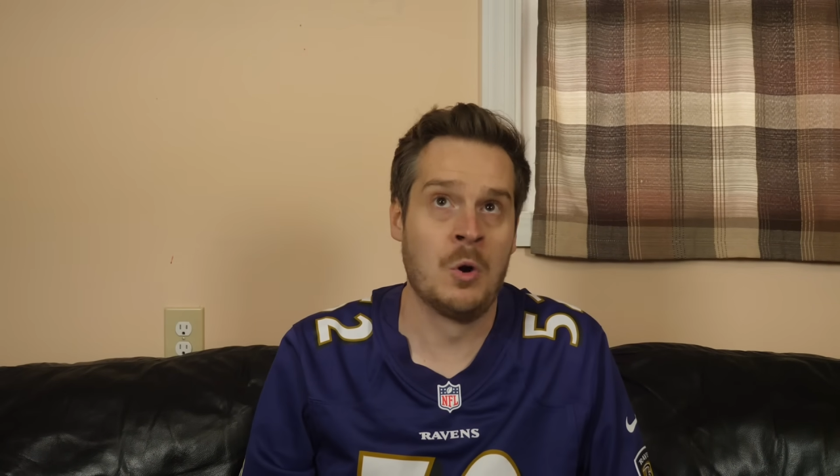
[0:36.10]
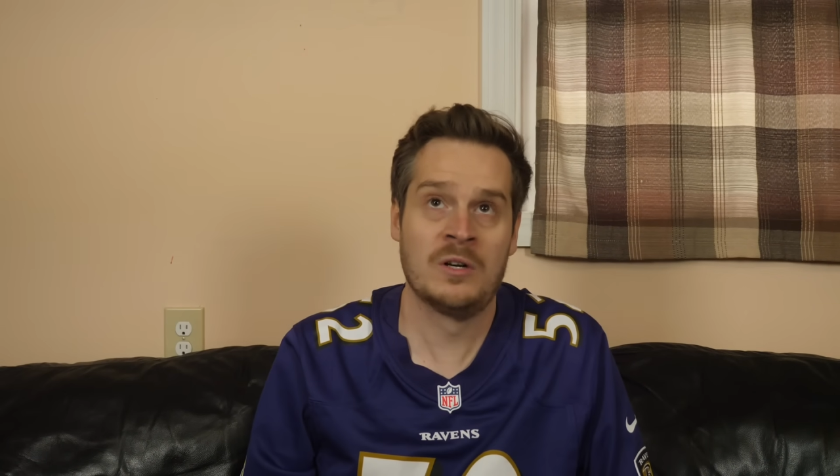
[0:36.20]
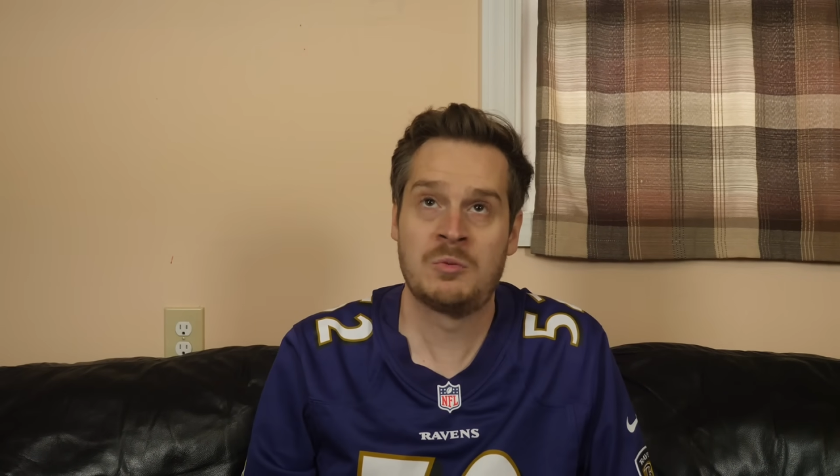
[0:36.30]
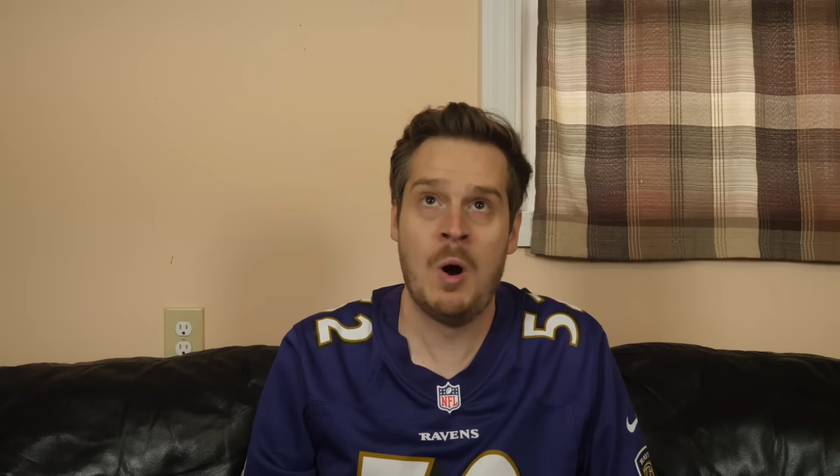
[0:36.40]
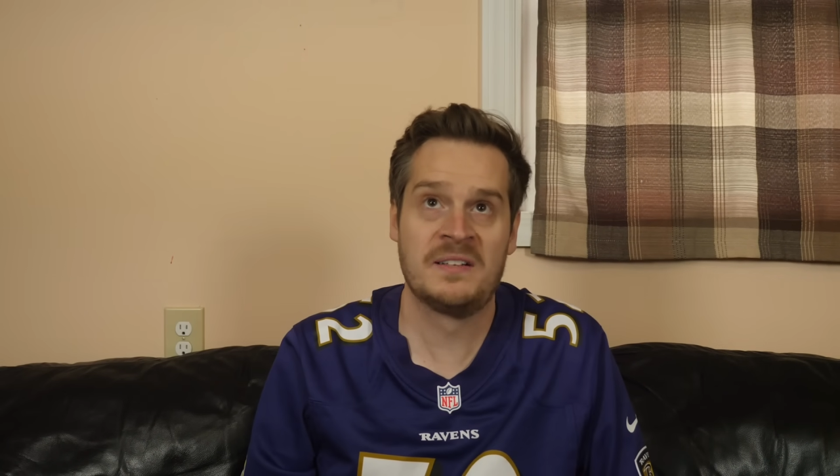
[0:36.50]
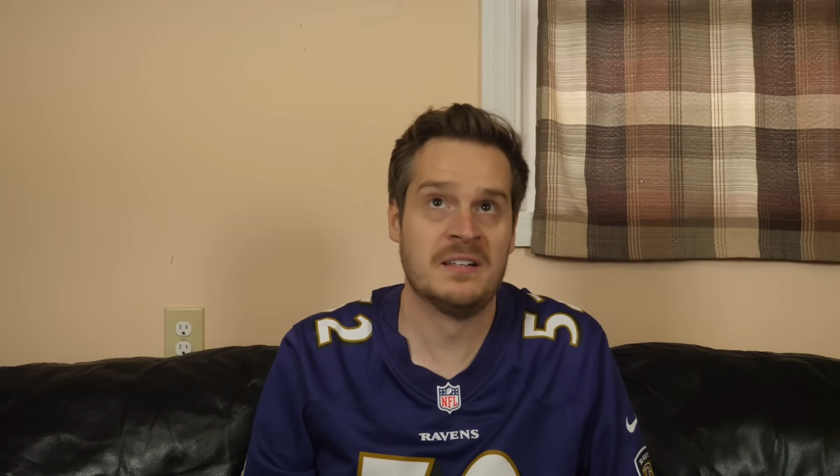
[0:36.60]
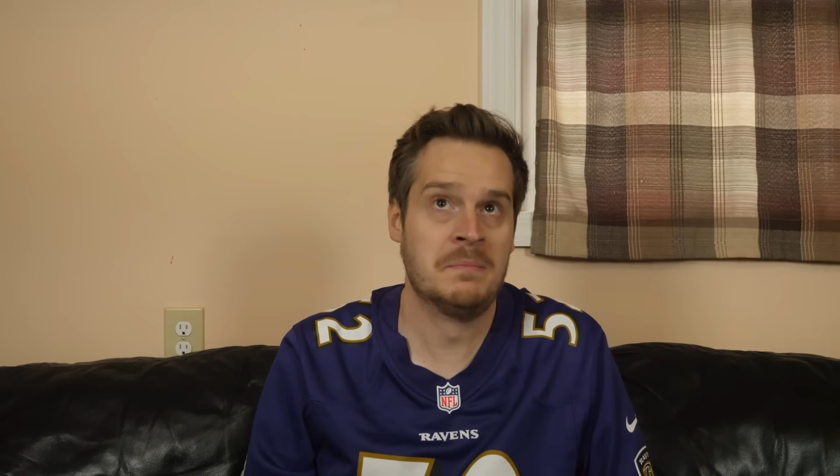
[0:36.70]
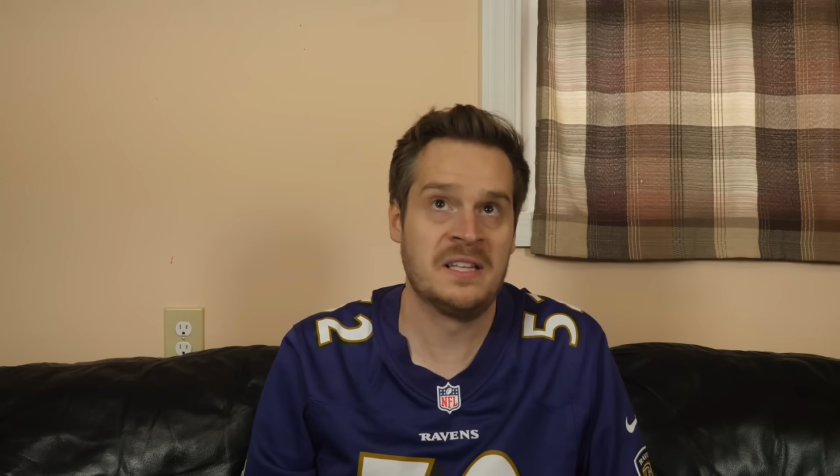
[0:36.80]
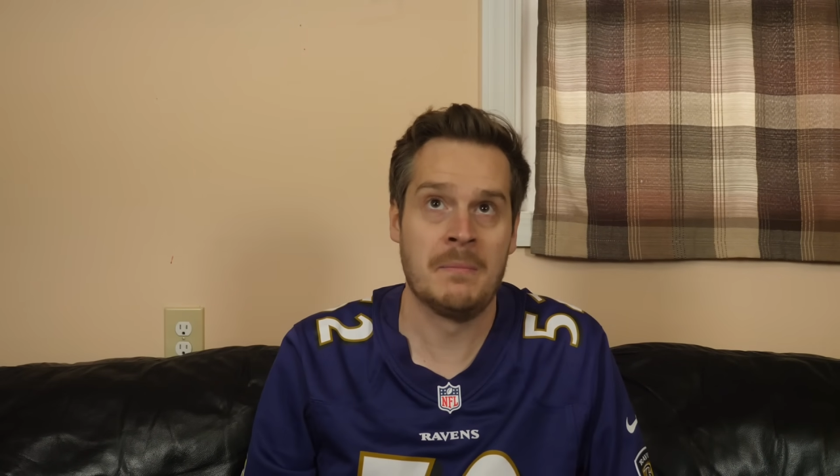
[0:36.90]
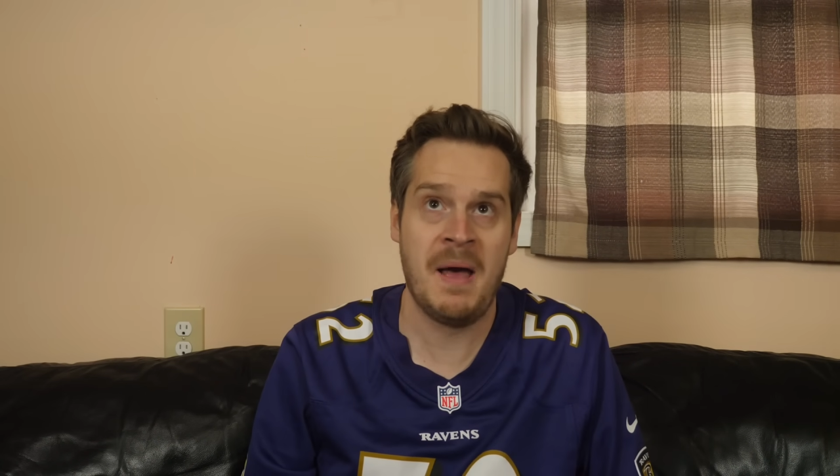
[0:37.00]
course wanted to
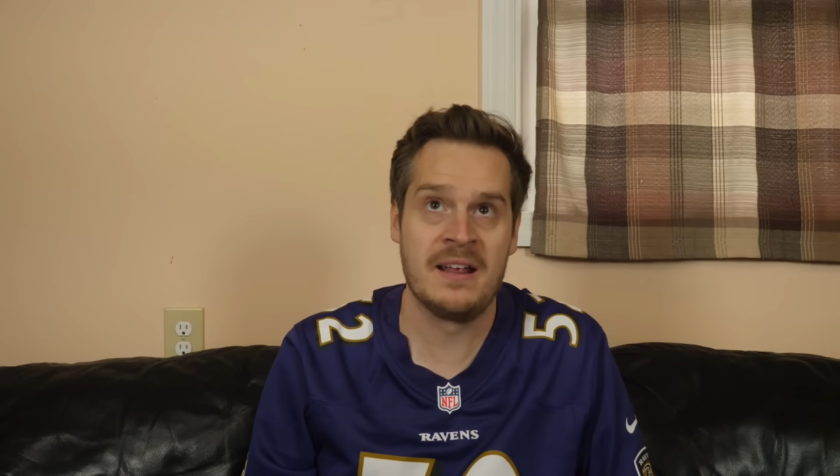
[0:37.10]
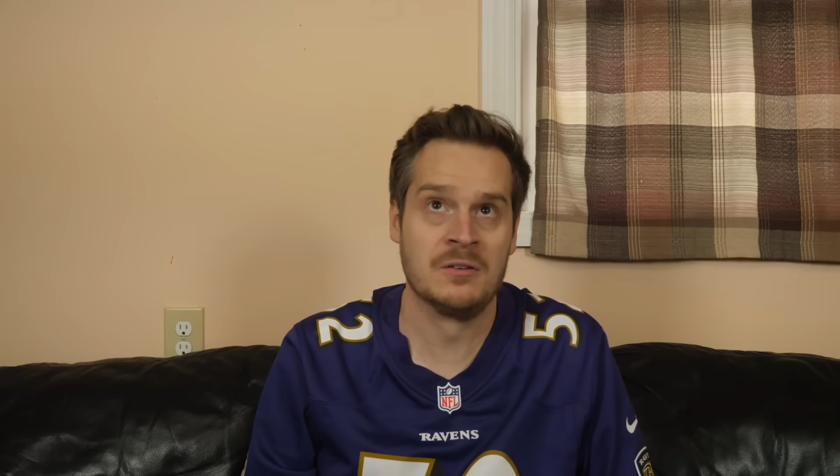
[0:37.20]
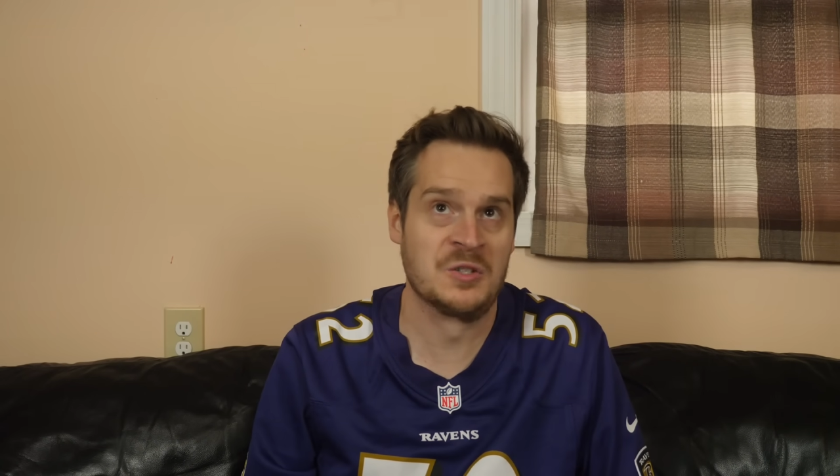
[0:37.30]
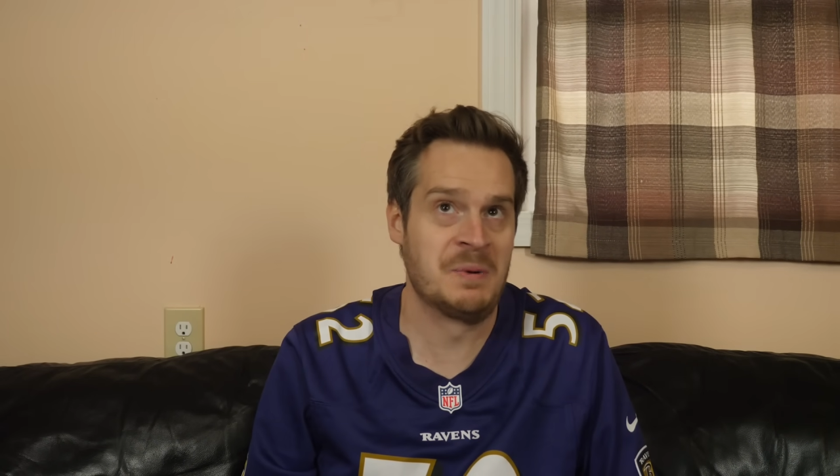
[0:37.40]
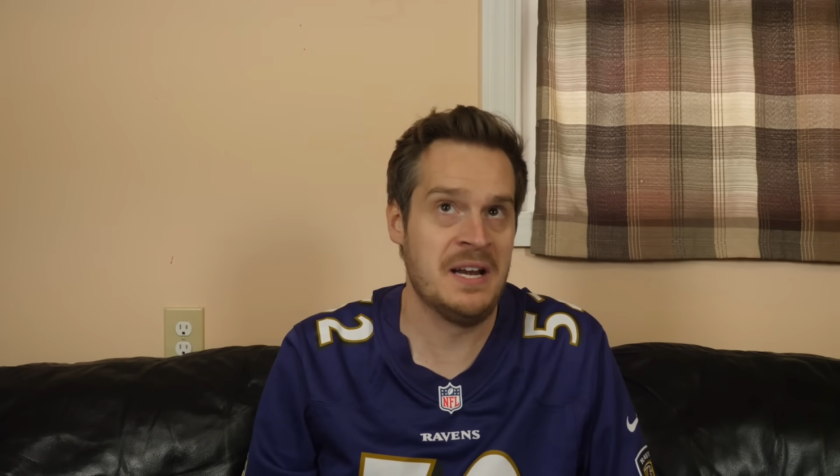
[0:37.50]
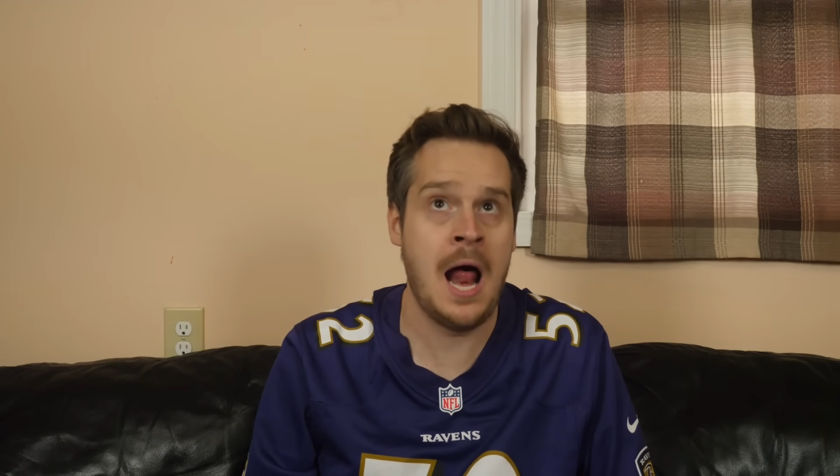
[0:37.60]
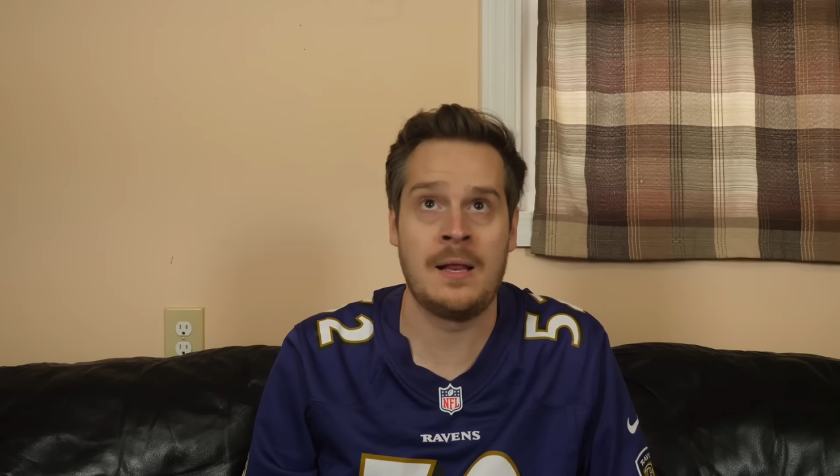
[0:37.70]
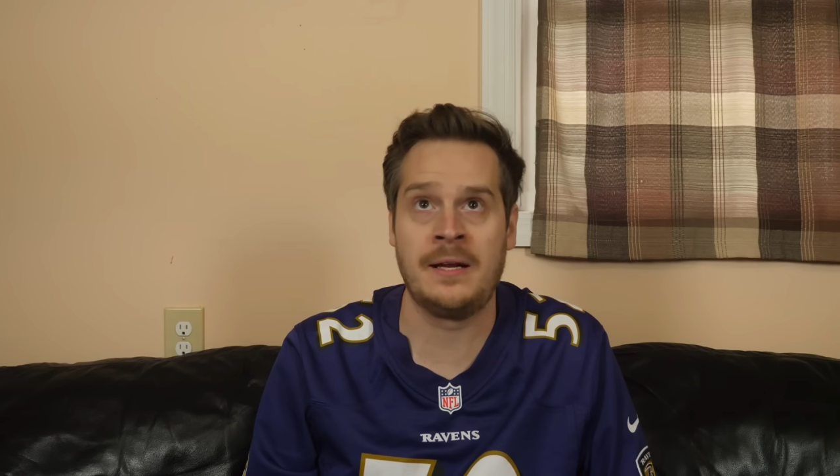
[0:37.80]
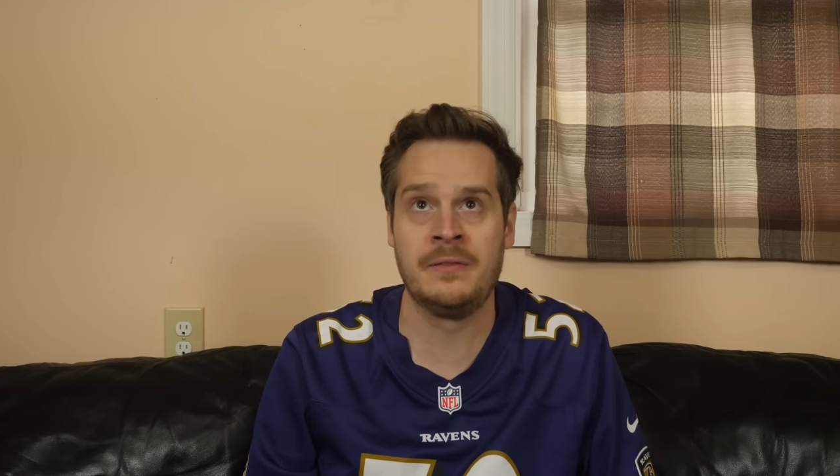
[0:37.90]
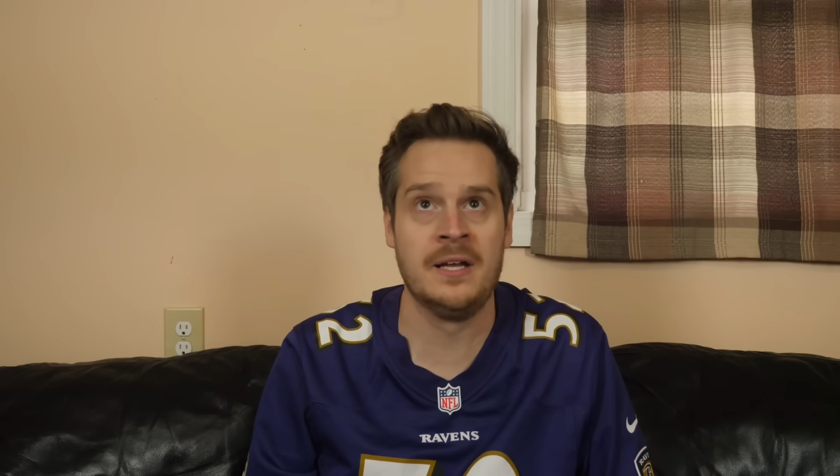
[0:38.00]
beat the Bengals, but not
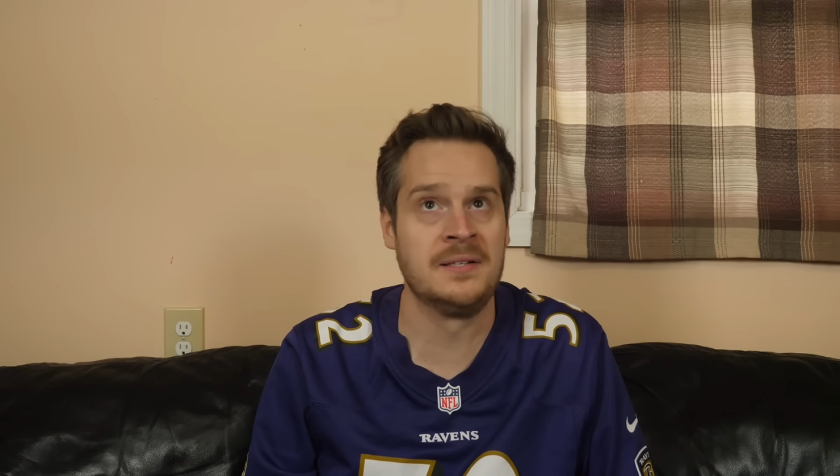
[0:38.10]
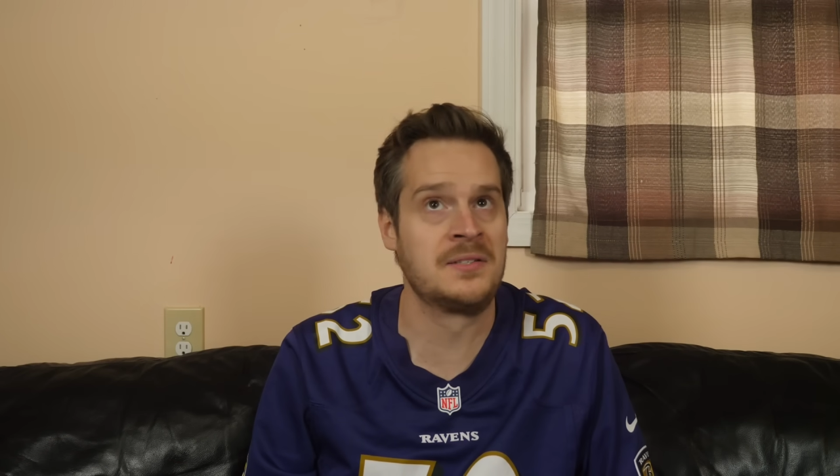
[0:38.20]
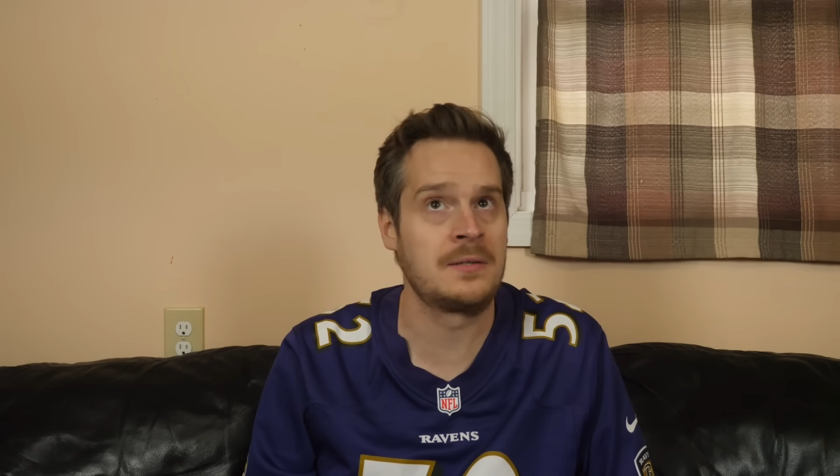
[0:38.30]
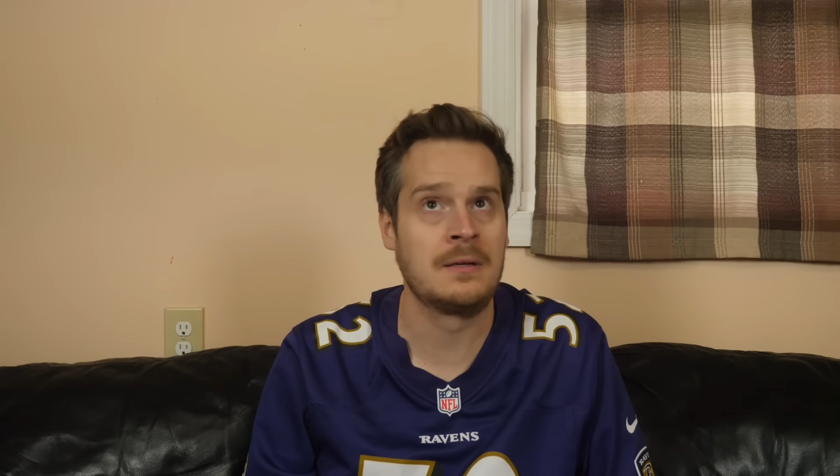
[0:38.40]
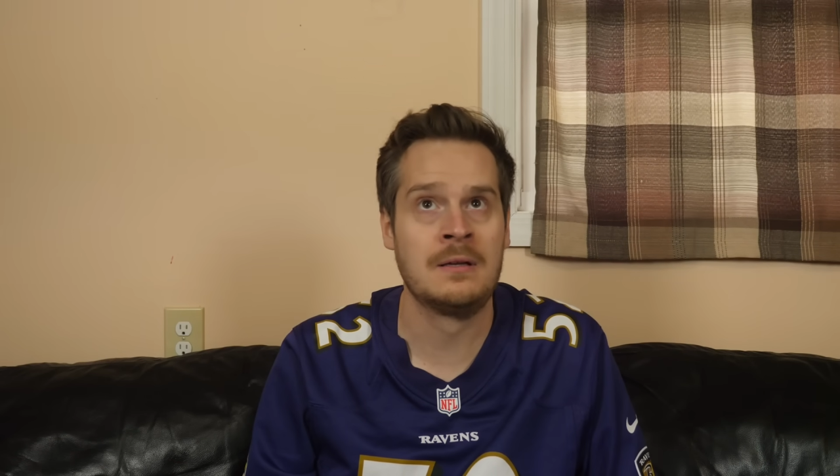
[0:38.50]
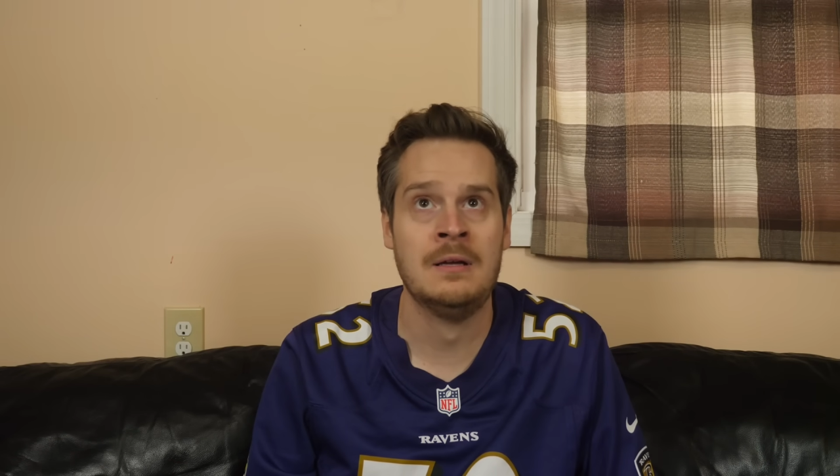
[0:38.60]
like this.